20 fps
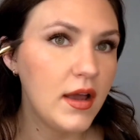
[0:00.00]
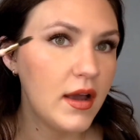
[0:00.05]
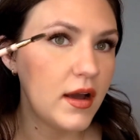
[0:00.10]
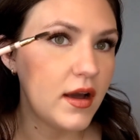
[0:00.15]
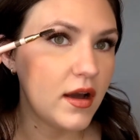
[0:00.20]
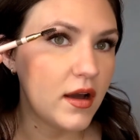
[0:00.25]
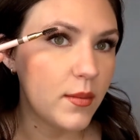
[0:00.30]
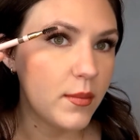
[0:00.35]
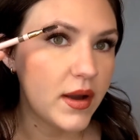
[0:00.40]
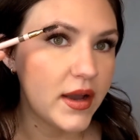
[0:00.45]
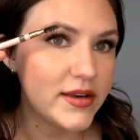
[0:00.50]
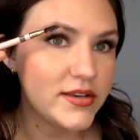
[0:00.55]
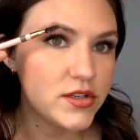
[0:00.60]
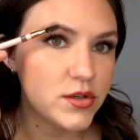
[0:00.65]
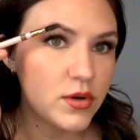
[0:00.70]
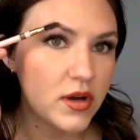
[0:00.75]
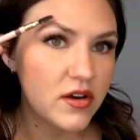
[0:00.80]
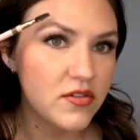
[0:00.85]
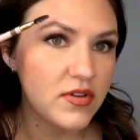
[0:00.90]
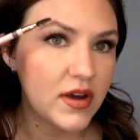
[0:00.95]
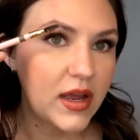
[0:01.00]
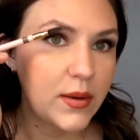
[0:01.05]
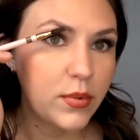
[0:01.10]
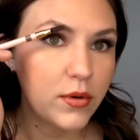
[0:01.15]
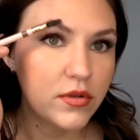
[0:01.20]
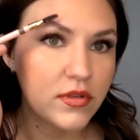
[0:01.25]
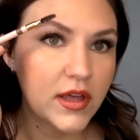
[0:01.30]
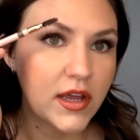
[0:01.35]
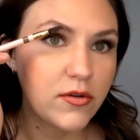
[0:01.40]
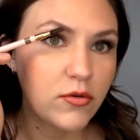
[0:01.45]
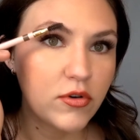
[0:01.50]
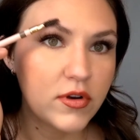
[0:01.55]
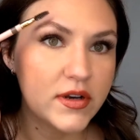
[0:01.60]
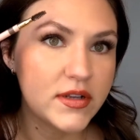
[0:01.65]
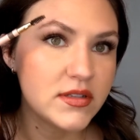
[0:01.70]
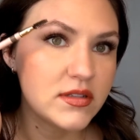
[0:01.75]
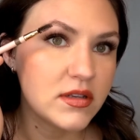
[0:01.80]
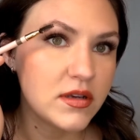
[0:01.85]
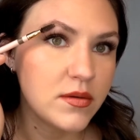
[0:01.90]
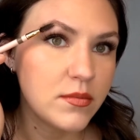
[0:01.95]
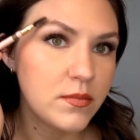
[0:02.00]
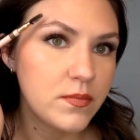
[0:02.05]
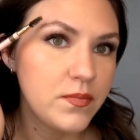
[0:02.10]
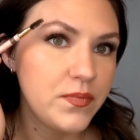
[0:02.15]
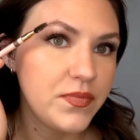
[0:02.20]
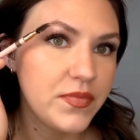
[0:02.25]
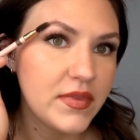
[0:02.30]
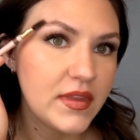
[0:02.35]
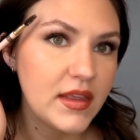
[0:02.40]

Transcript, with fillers: Um, I do have hypothyroidism